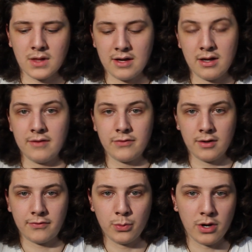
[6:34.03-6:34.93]

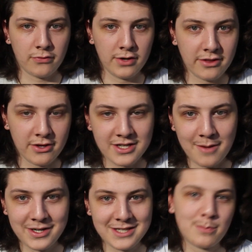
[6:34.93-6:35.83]
If you work for any of those
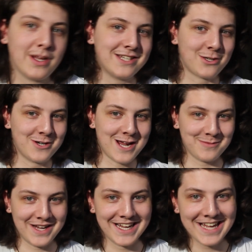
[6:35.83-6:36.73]
companies, please contact
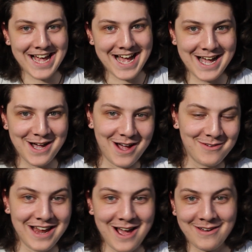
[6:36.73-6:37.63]
me.
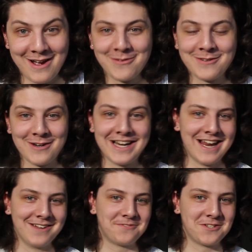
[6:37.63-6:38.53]
I would really
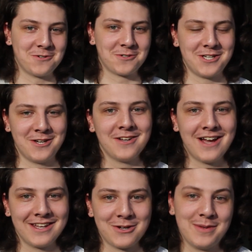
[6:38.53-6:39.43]
love to talk to you. I
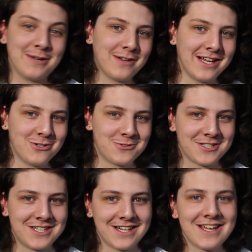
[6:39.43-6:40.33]
think it would be really
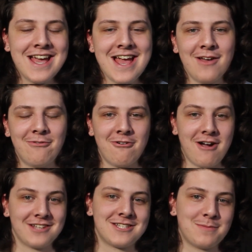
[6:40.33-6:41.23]
interesting for
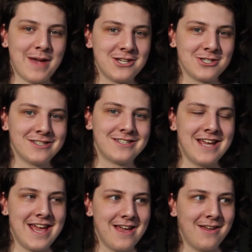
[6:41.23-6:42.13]
us as patients
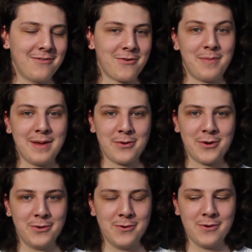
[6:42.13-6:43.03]
to hear from people
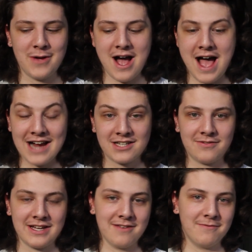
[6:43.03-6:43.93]
who are
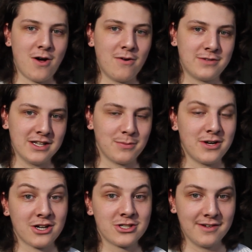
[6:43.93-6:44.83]
actively involved in the
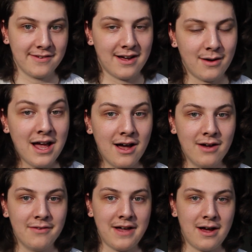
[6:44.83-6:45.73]
production of
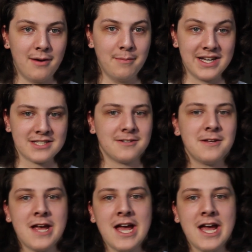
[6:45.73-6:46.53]
our medicine.